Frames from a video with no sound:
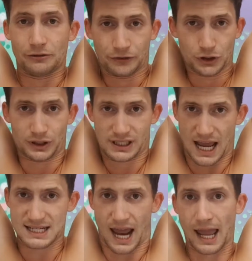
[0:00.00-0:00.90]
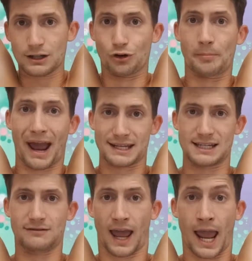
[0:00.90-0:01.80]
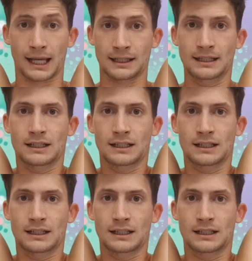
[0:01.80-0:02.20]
full dead hang or a passive hang.